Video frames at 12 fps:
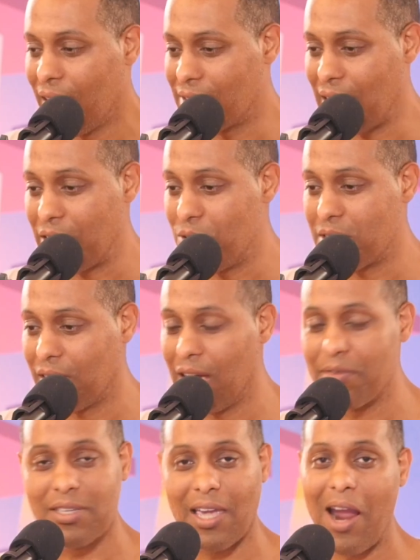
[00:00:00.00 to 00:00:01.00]
because I used to
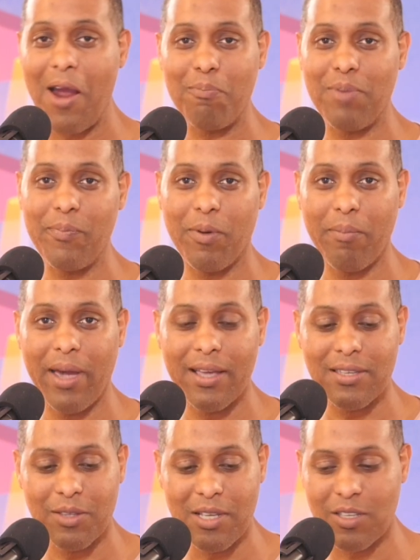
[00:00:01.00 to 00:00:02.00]
love scaring people,
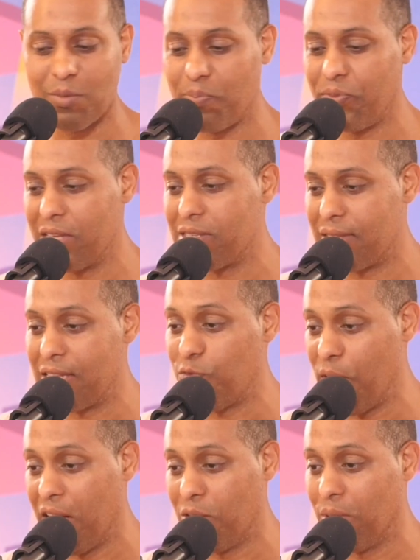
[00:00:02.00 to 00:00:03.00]
man. So this is this this
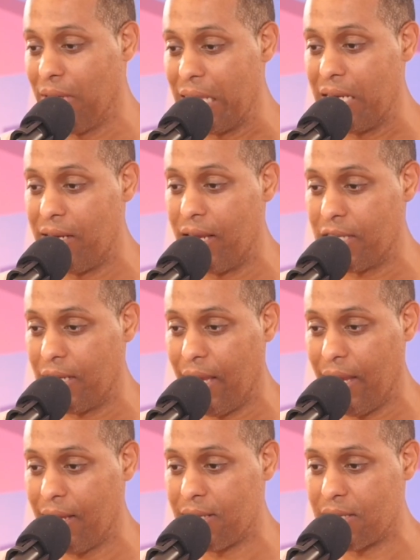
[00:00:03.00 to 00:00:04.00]
fed into another addiction
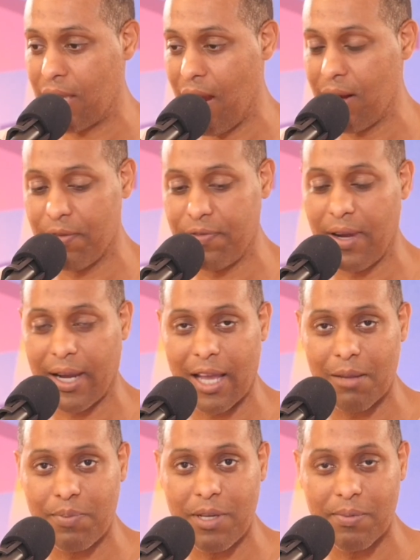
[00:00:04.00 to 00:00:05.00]
I had, scaring the fuck
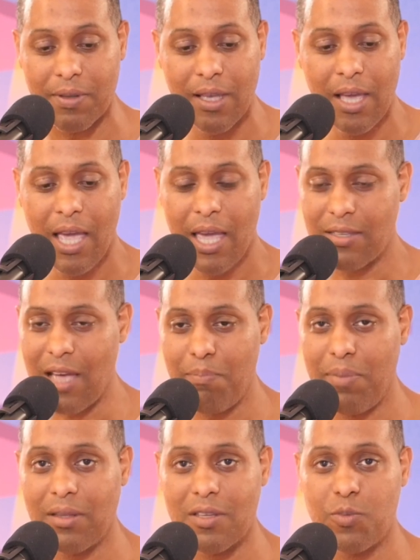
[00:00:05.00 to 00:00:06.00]
out of people. Mm. So I
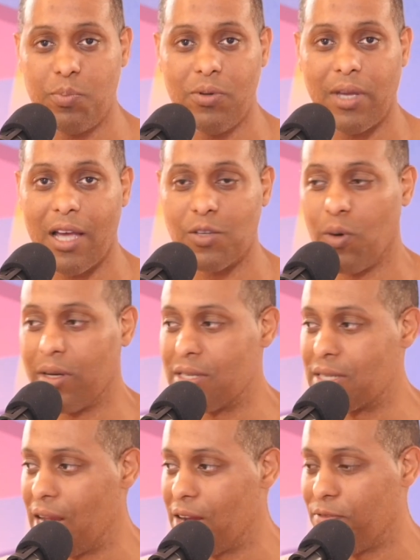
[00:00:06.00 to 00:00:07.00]
built this spook house, wanting
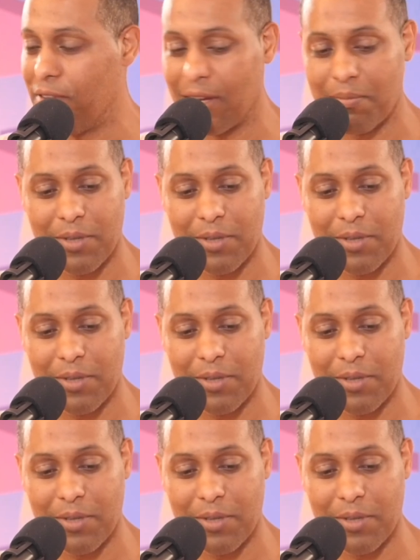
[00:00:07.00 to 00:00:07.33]
to scare fucking